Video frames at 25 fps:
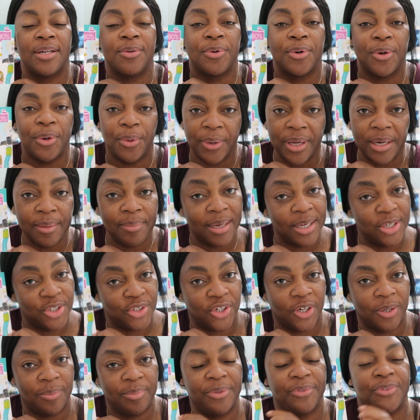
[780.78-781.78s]
it'll go in my
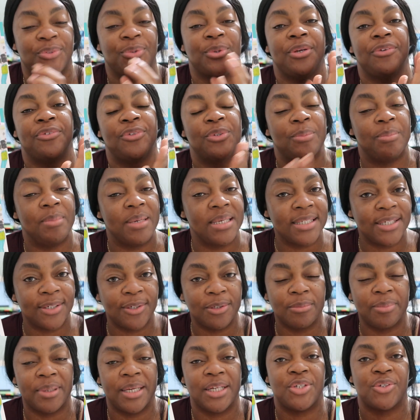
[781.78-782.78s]
shop. So if you miss it
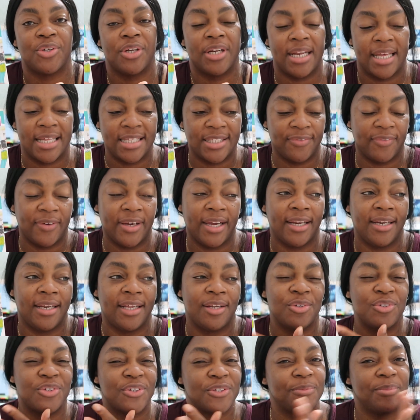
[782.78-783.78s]
on Patreon, it's fine.
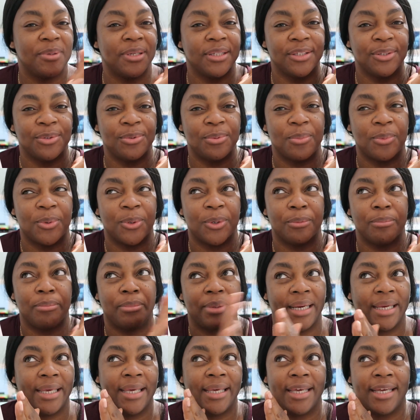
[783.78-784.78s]
It'll just be a little more
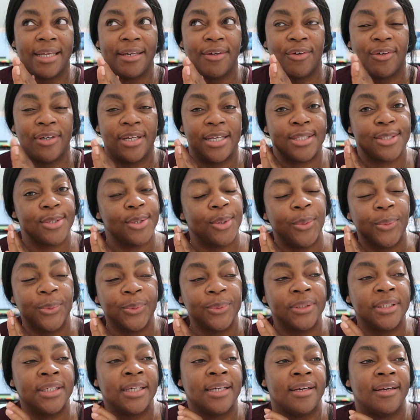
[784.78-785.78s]
buying it on its
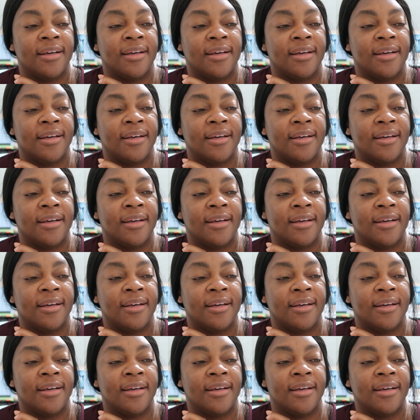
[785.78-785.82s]
own